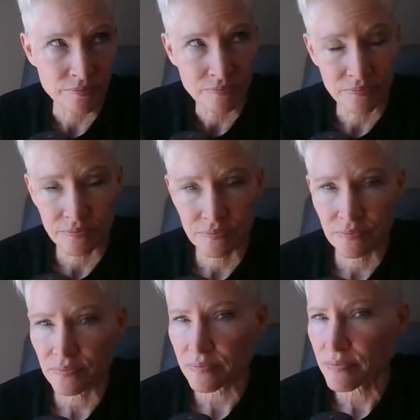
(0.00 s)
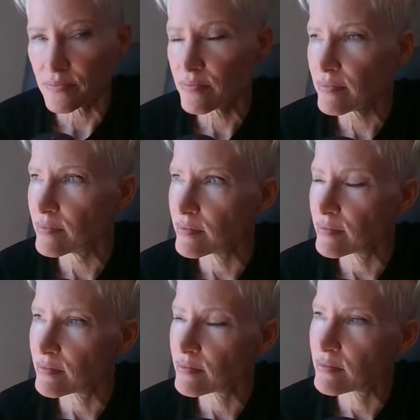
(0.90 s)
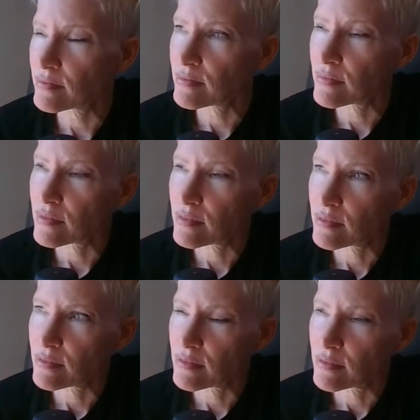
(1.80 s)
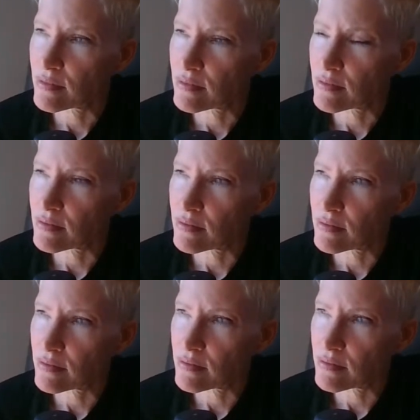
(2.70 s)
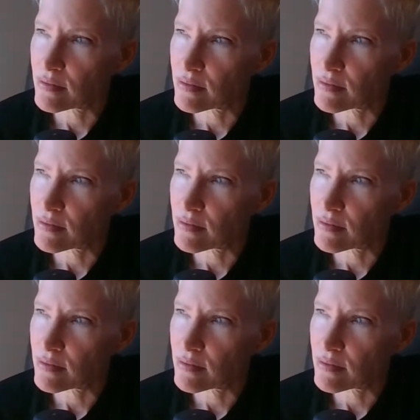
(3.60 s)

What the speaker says: No one is speaking in this clip.